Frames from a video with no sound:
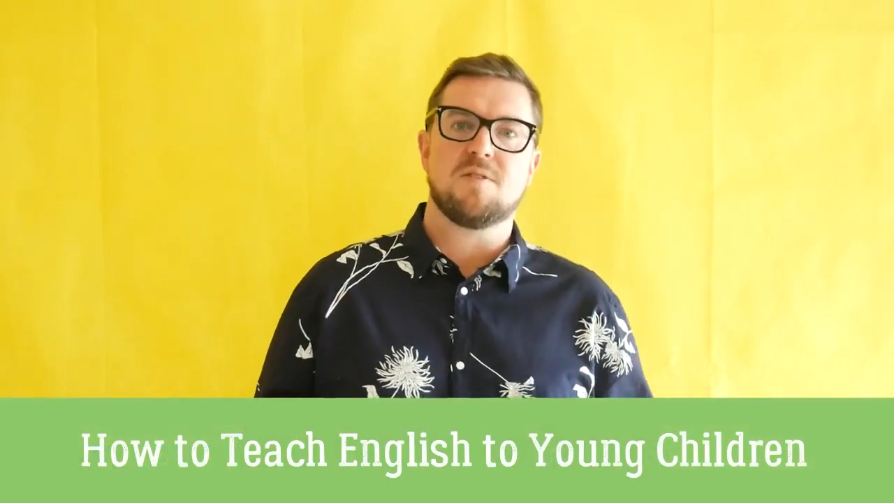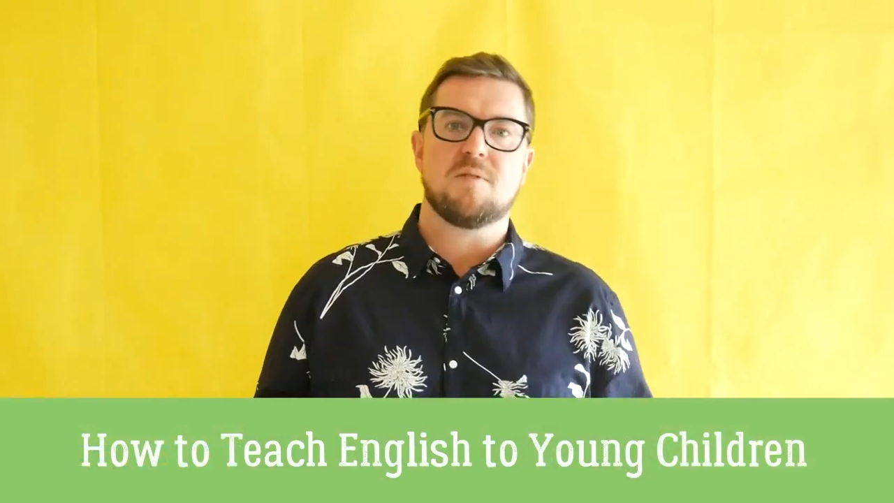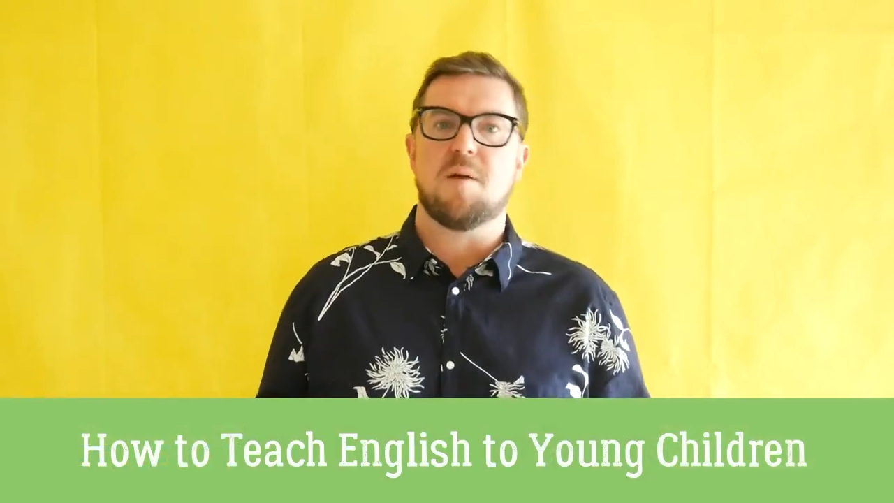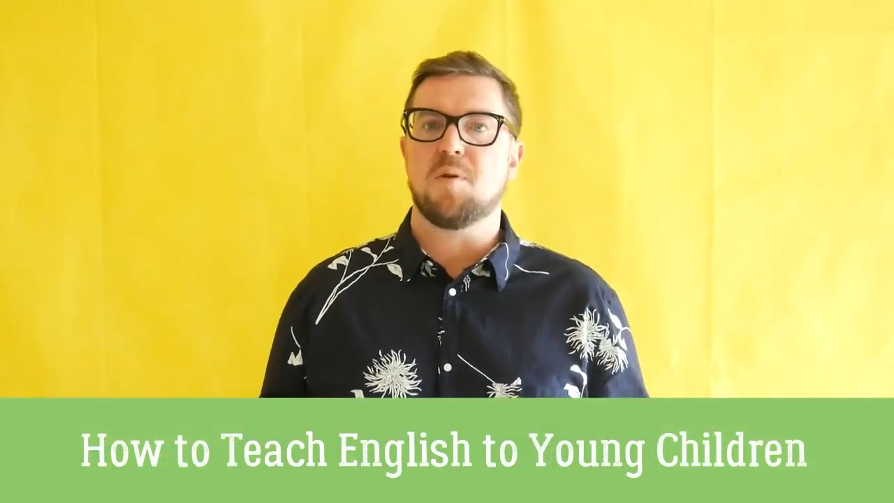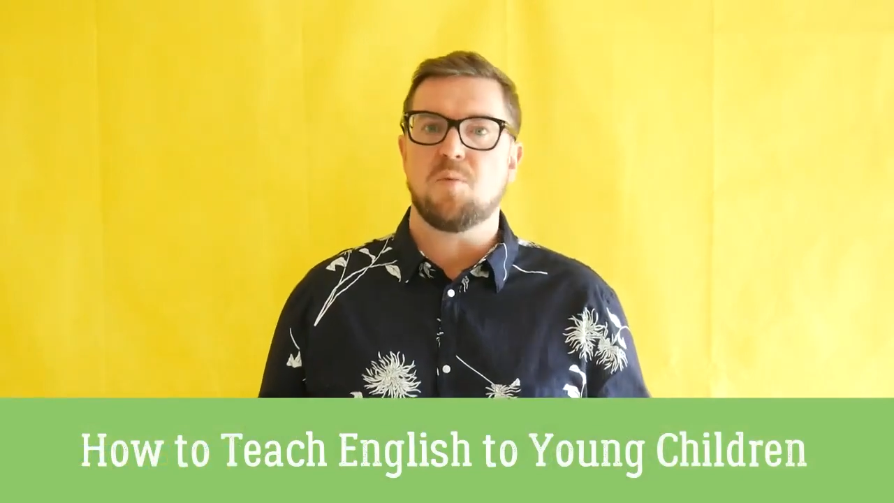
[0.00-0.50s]

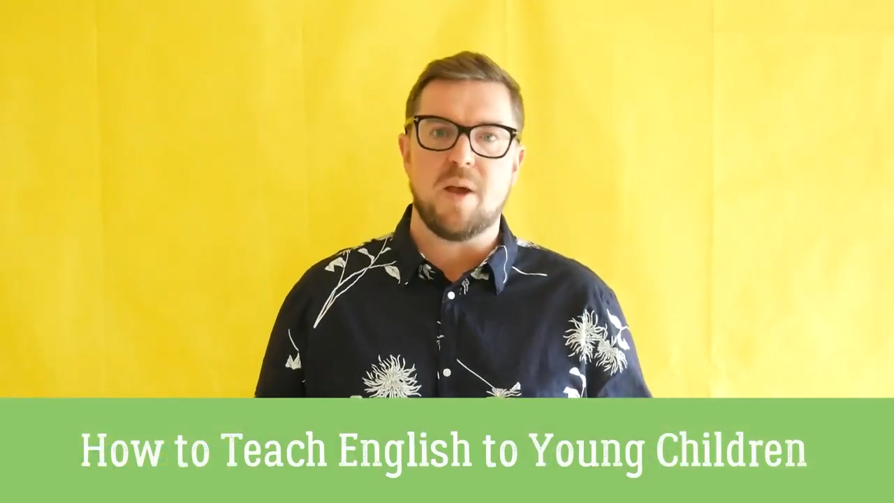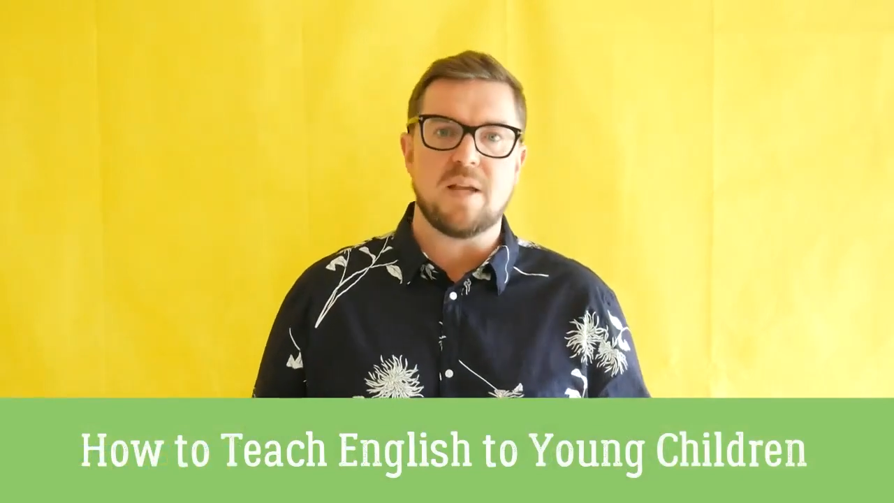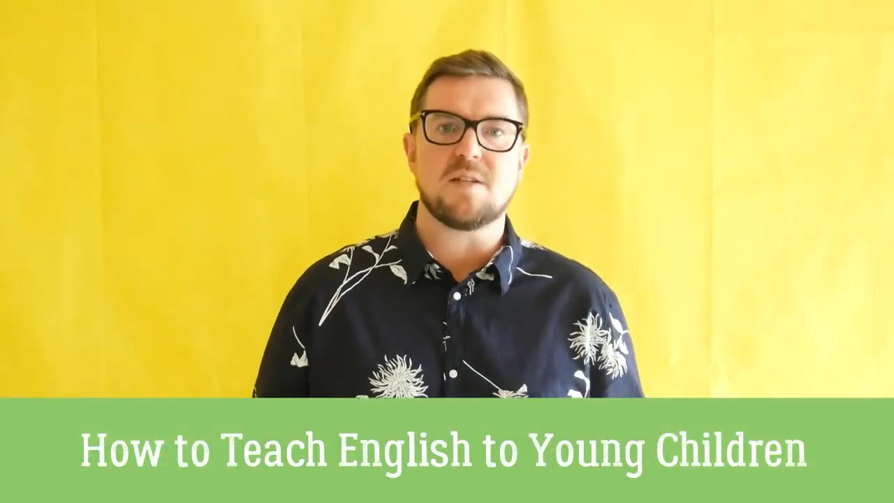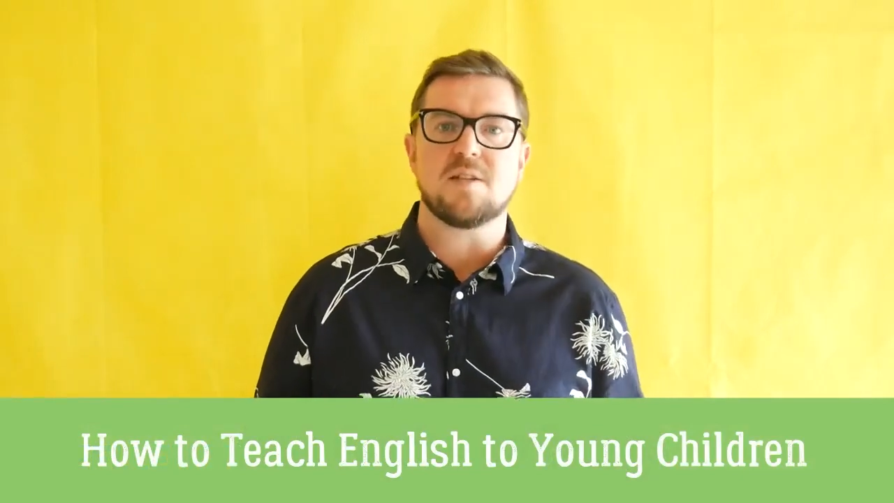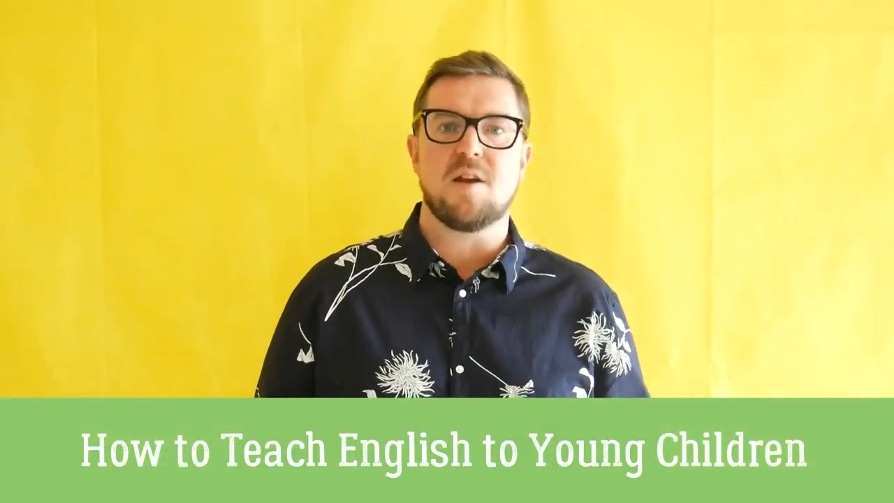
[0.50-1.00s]
couple of
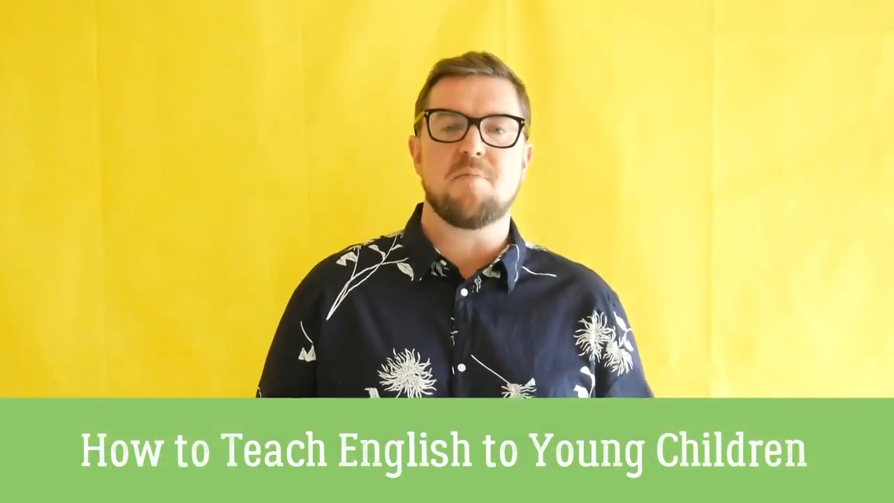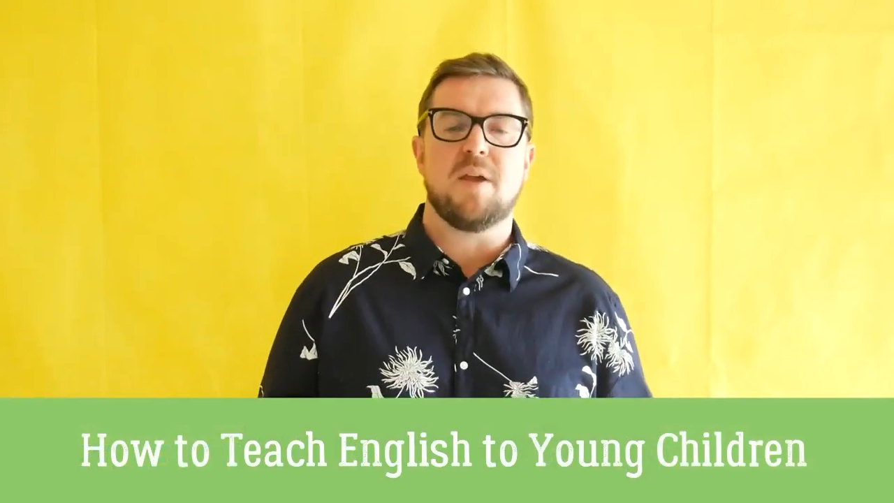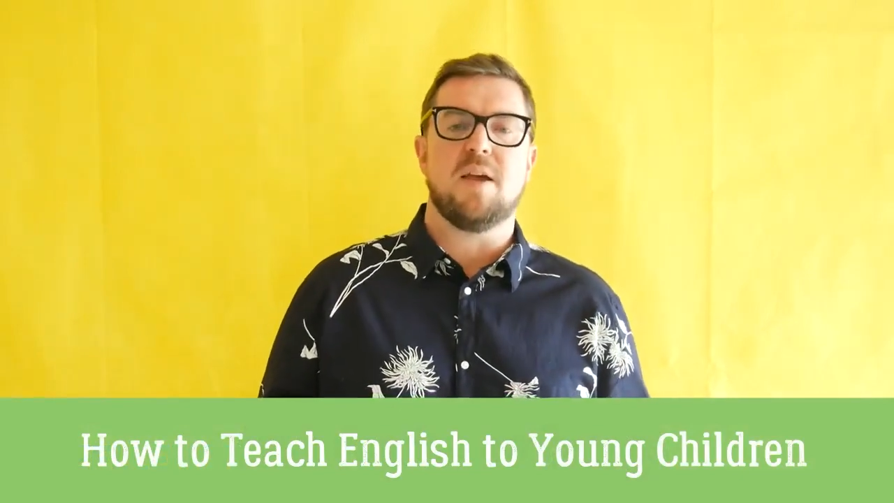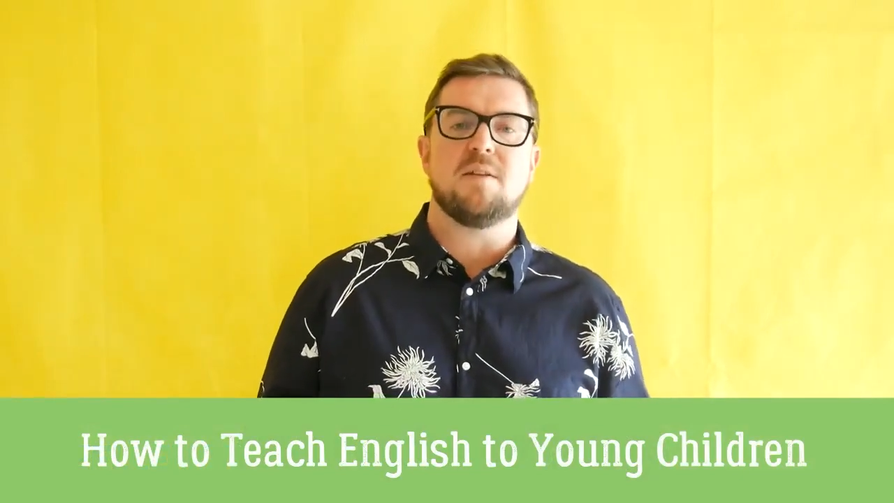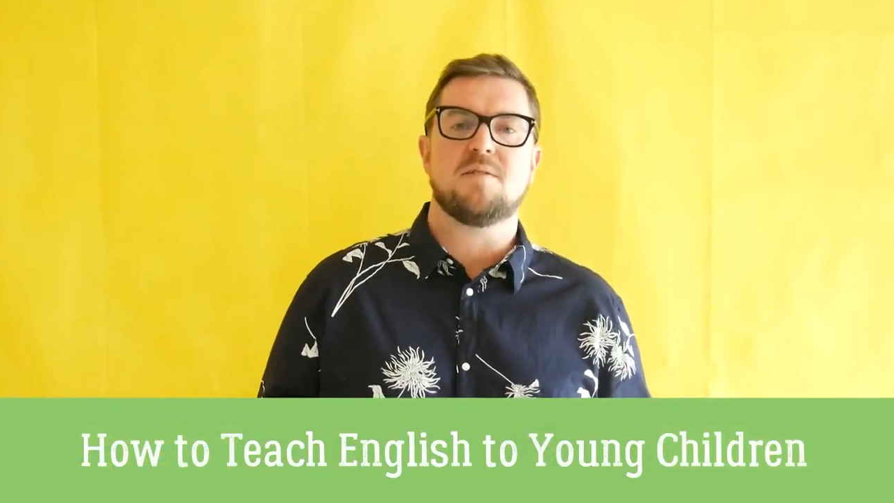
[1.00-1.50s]
weeks there's going to
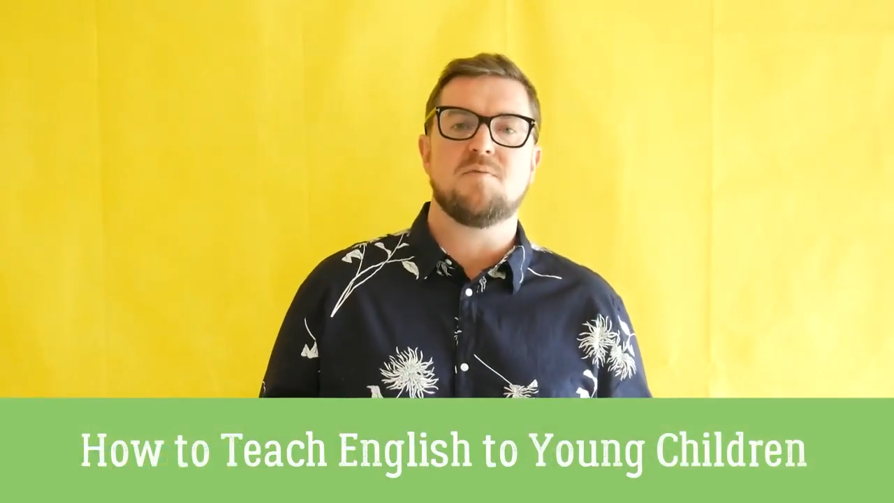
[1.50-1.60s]
be a